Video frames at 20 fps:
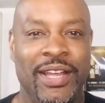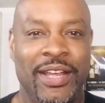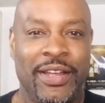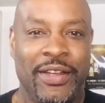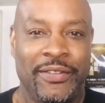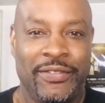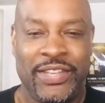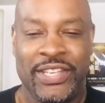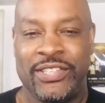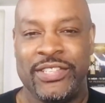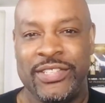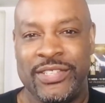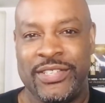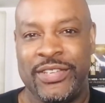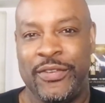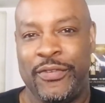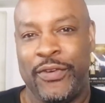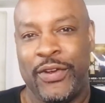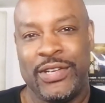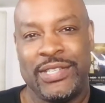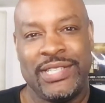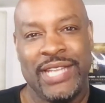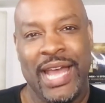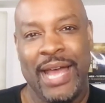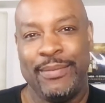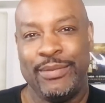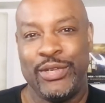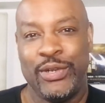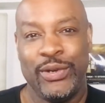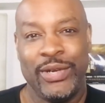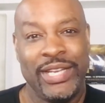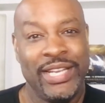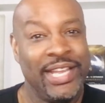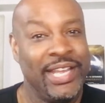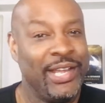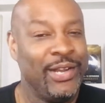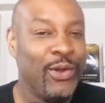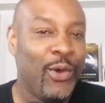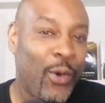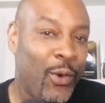If this is your first time tuning
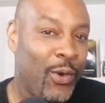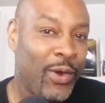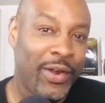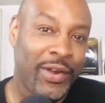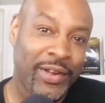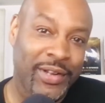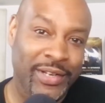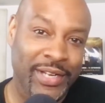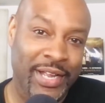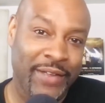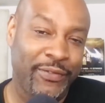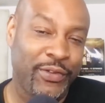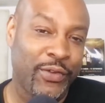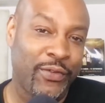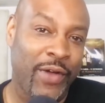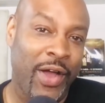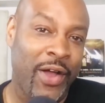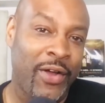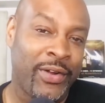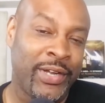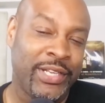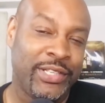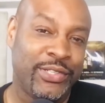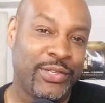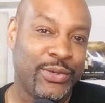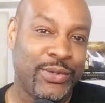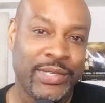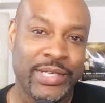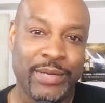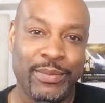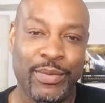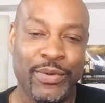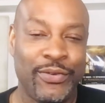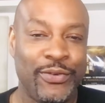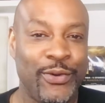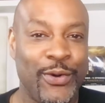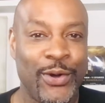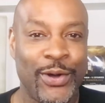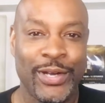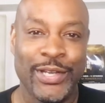in, or if you've already tuned in
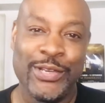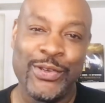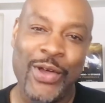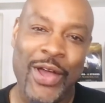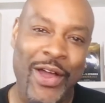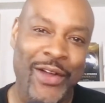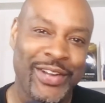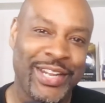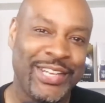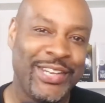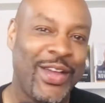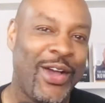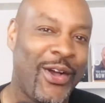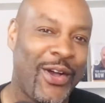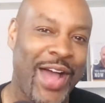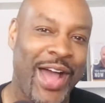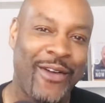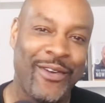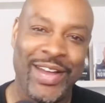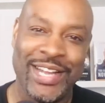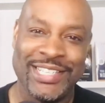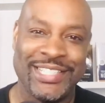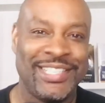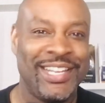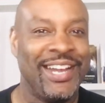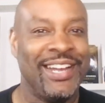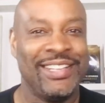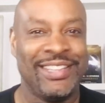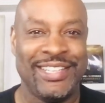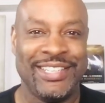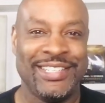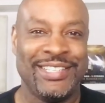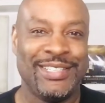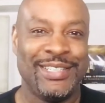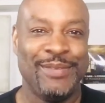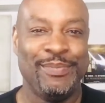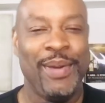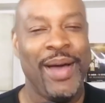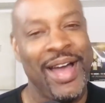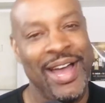before, you already know how I start this
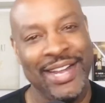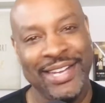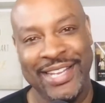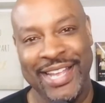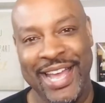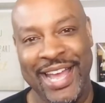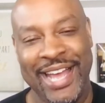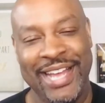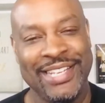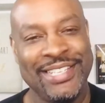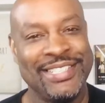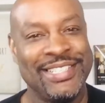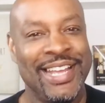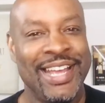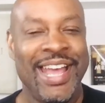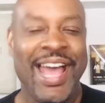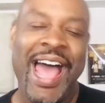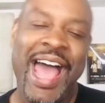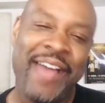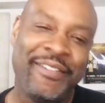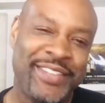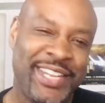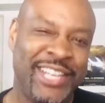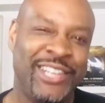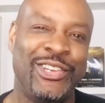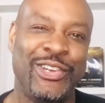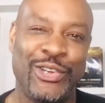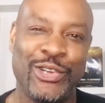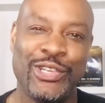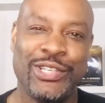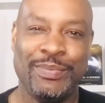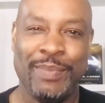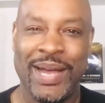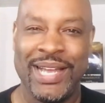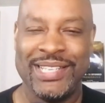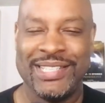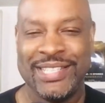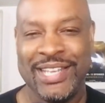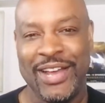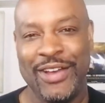the podcast. I have to introduce
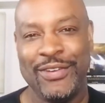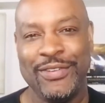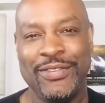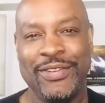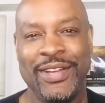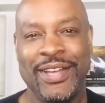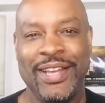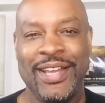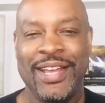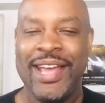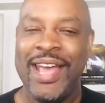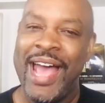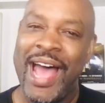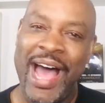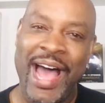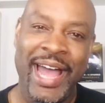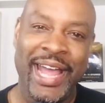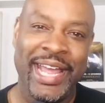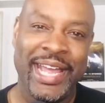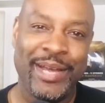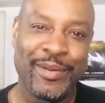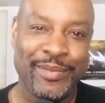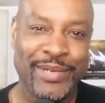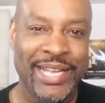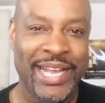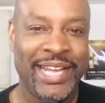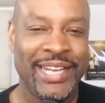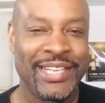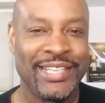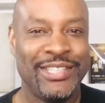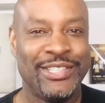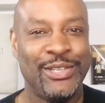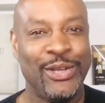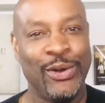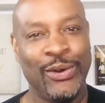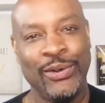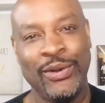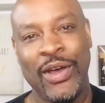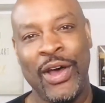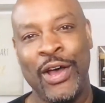myself. I am Danny
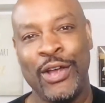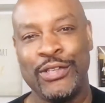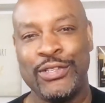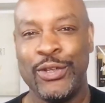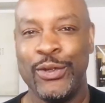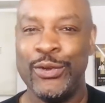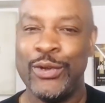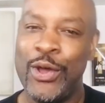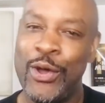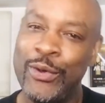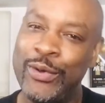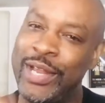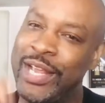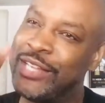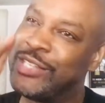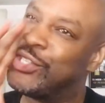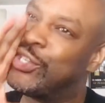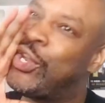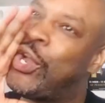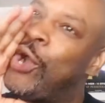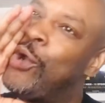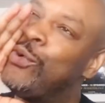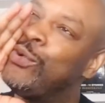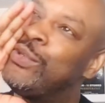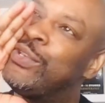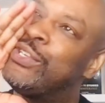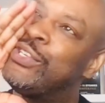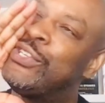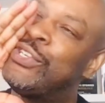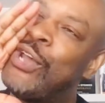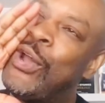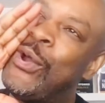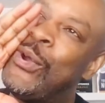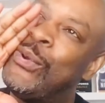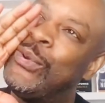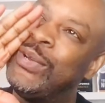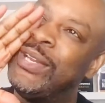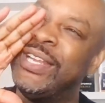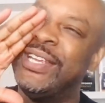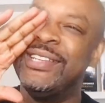Stone, also known as Coach
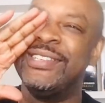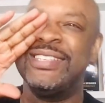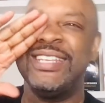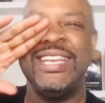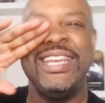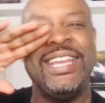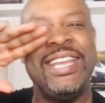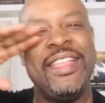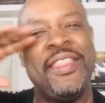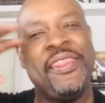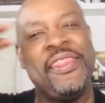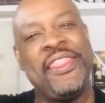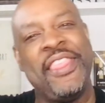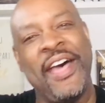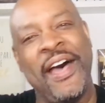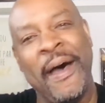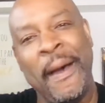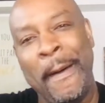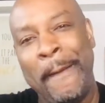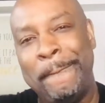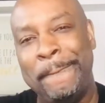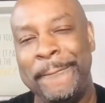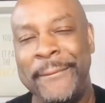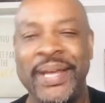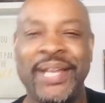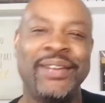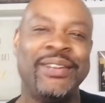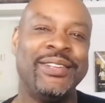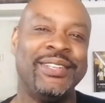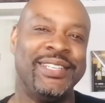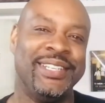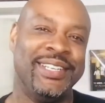Stone, is in the building.